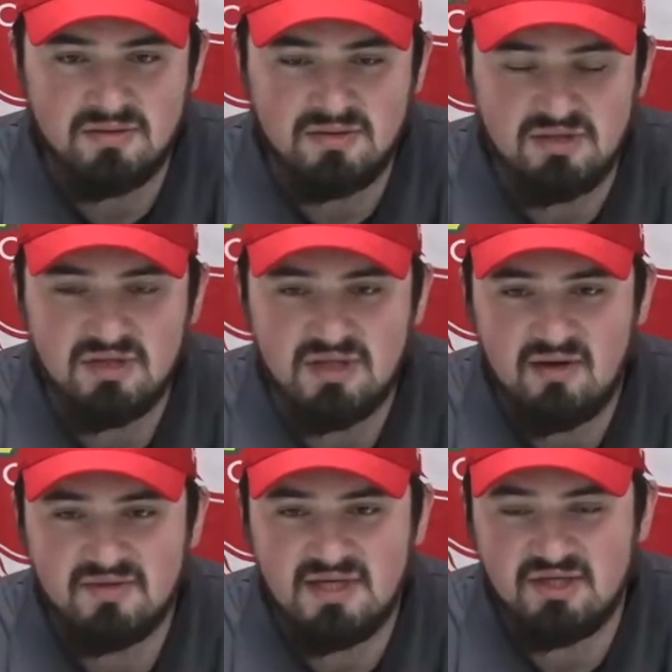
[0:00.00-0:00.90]
Just,
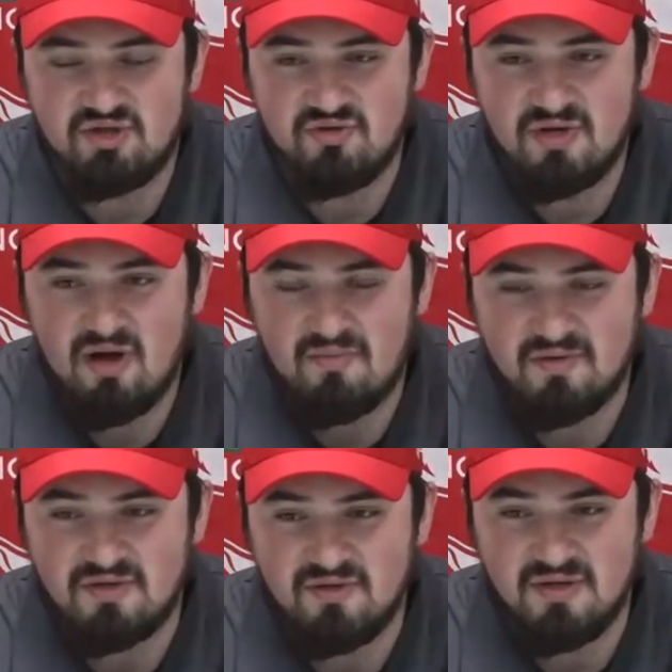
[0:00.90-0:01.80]
I would say, shooting
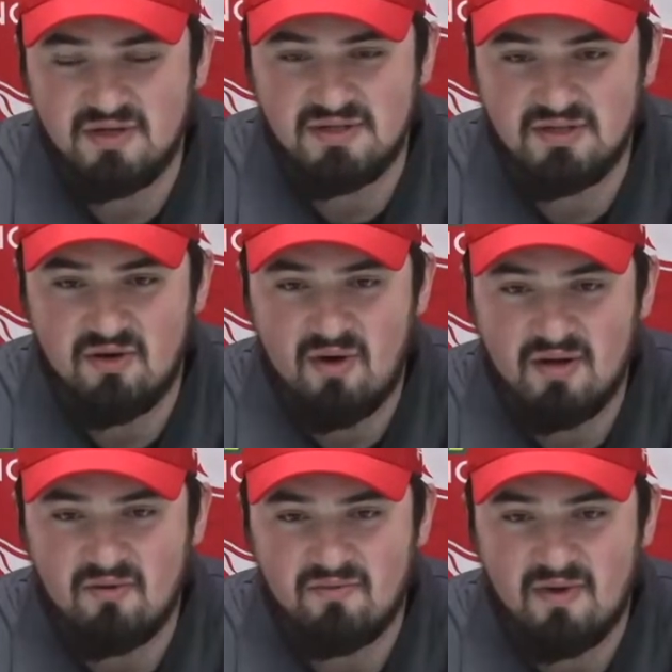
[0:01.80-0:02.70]
opportunities. I
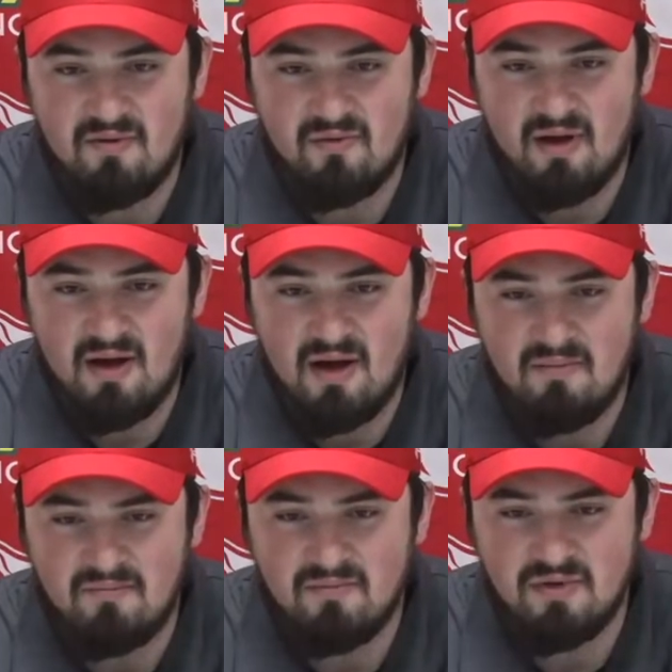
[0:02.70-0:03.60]
don't
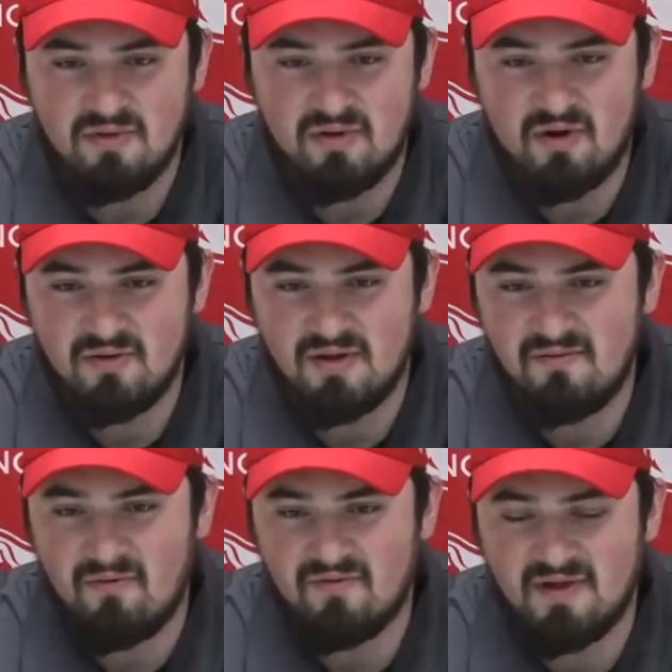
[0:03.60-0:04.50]
currently
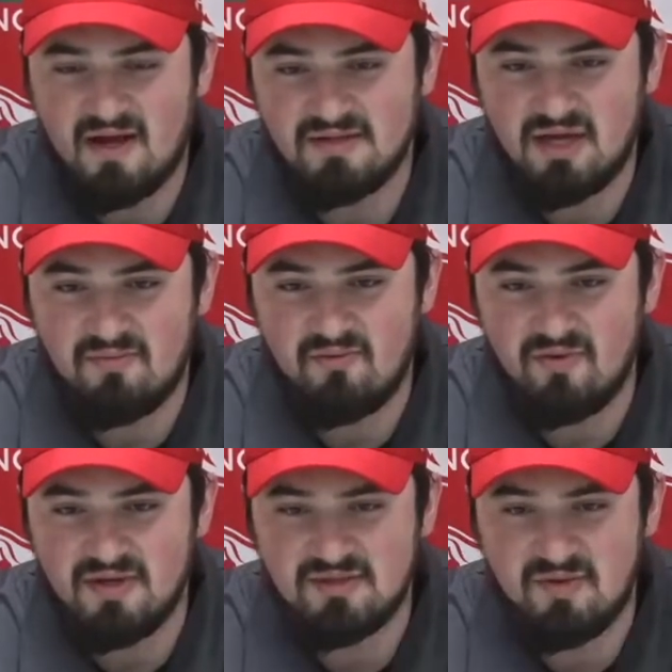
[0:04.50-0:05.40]
over the last couple of
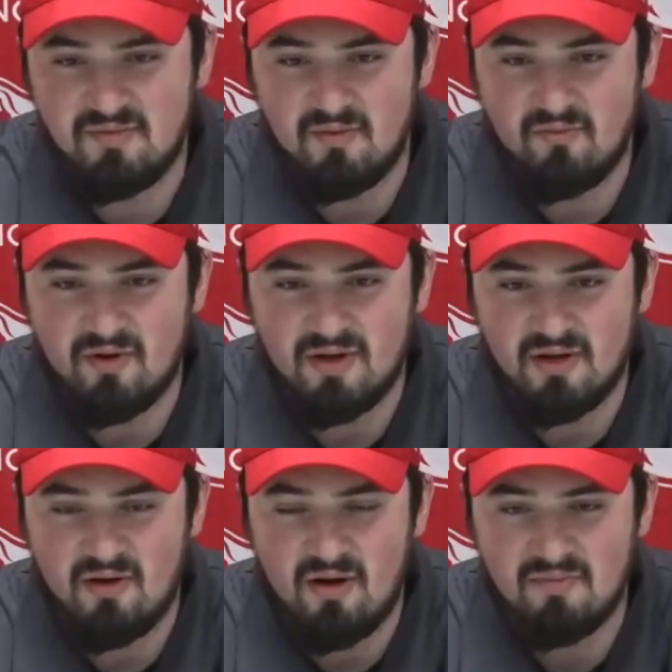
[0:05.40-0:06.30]
weeks we've been
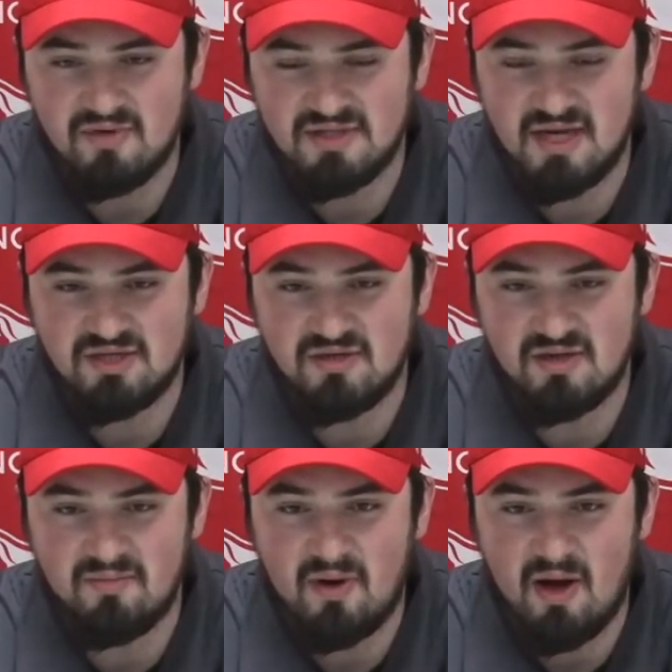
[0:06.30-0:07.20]
working on possession
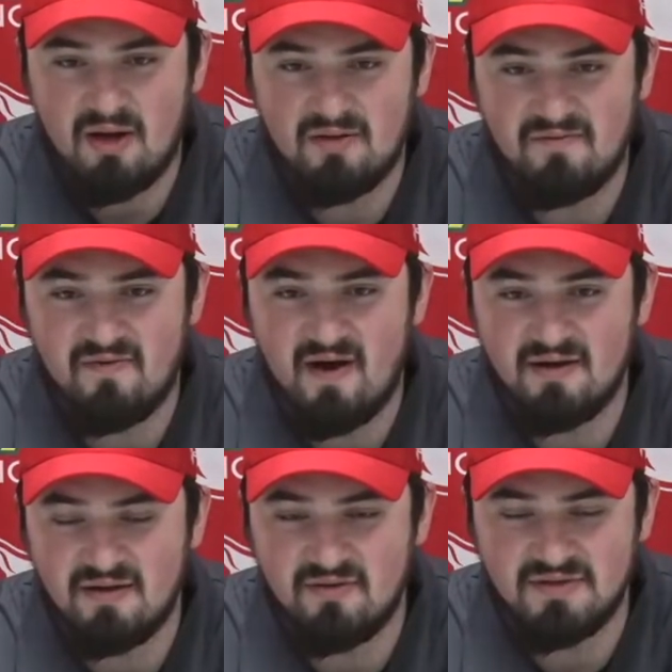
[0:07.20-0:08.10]
of the puck,
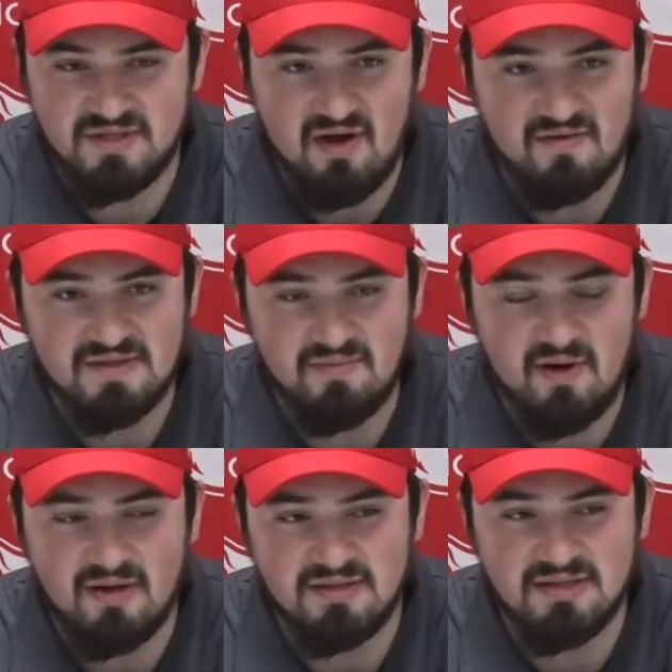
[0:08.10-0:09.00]
finding those soft
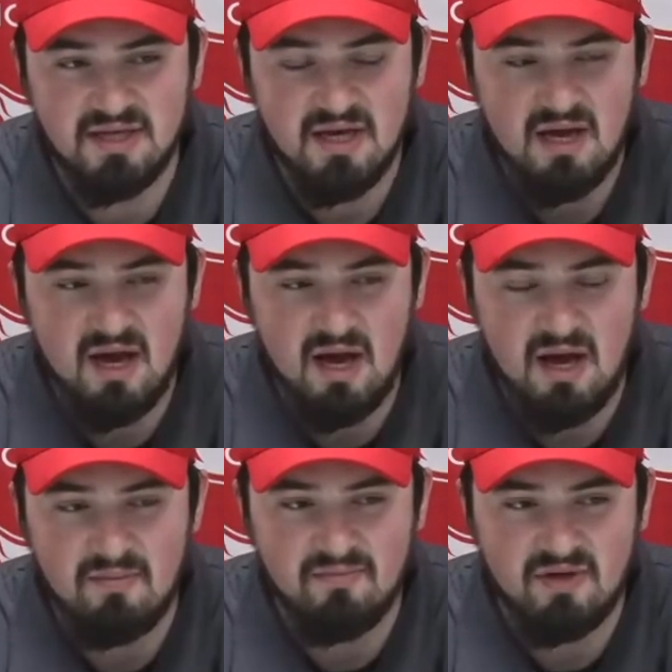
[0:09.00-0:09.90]
spots,
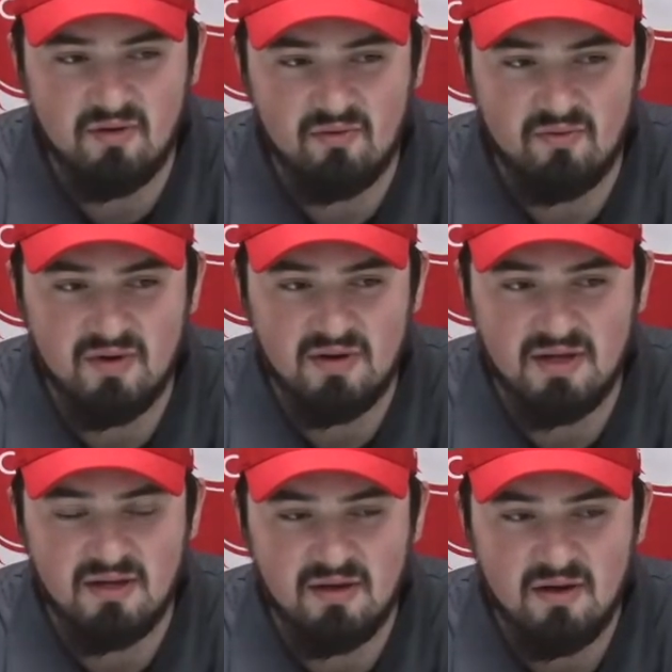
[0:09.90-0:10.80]

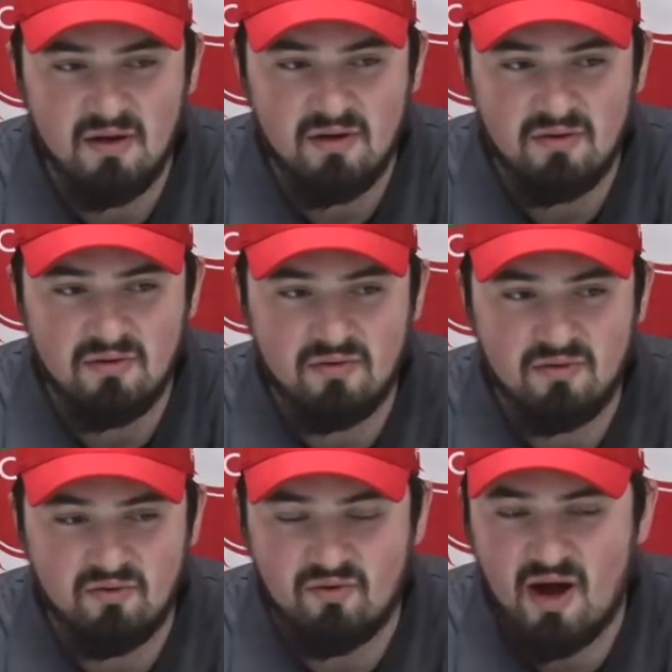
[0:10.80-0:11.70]
really
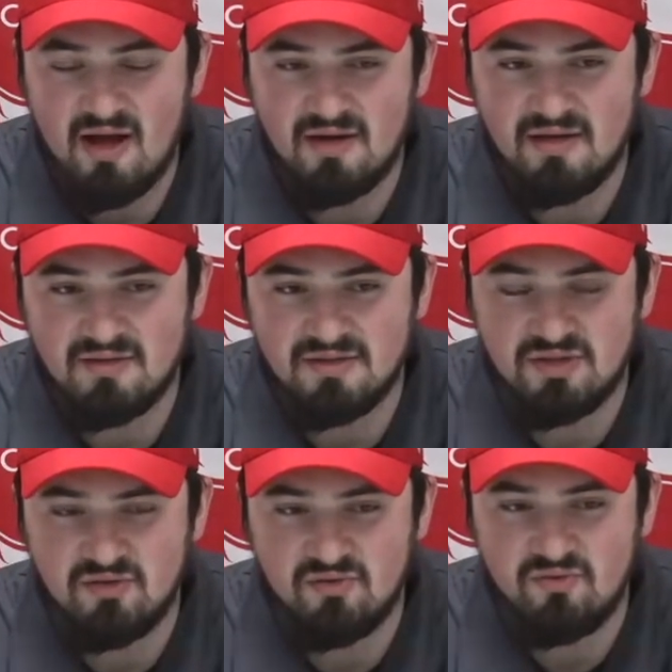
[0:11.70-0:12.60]
grinding
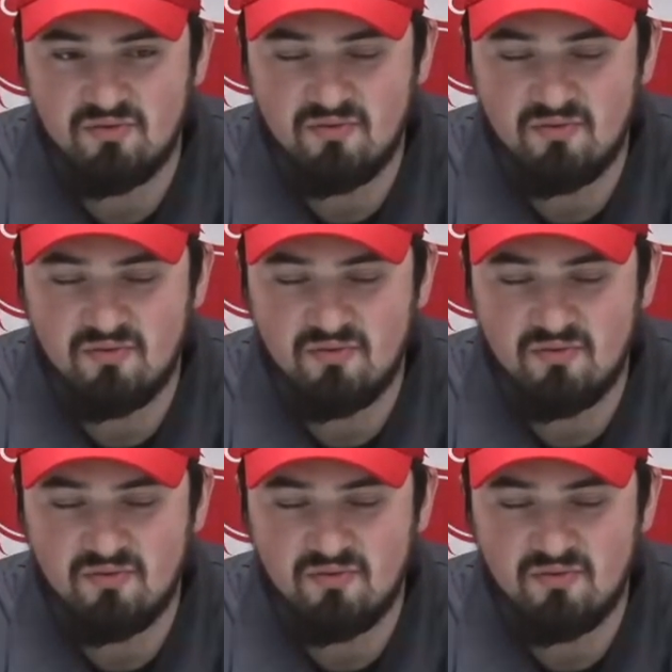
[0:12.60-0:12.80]
to